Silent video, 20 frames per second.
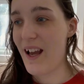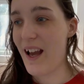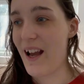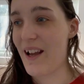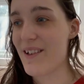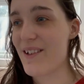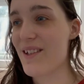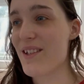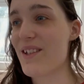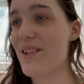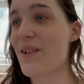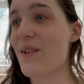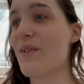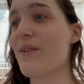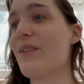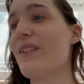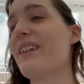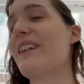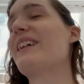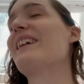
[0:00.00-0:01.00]
I just don't
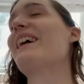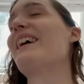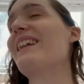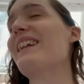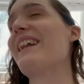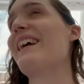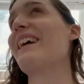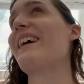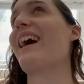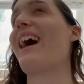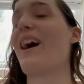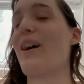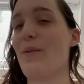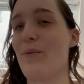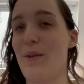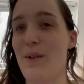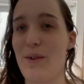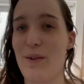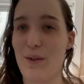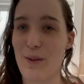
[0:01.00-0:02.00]
want to get like
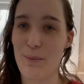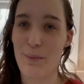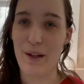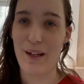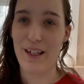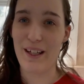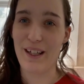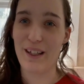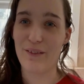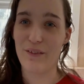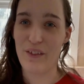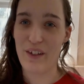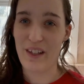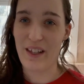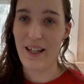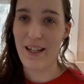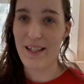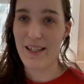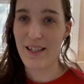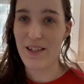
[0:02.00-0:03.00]
halfway through the painting and
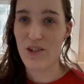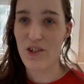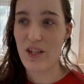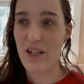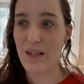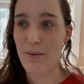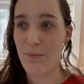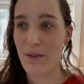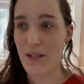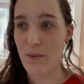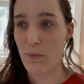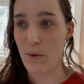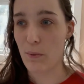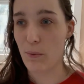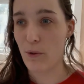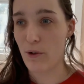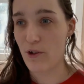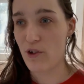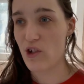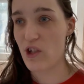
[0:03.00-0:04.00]
realize that she's
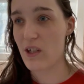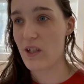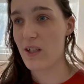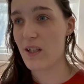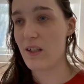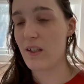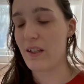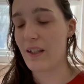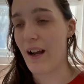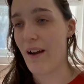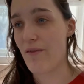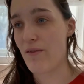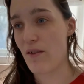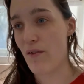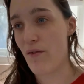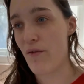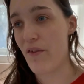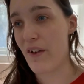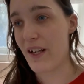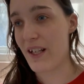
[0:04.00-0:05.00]
misproportioned and then have to
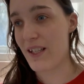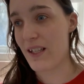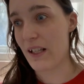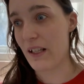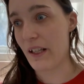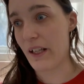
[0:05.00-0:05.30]
fix it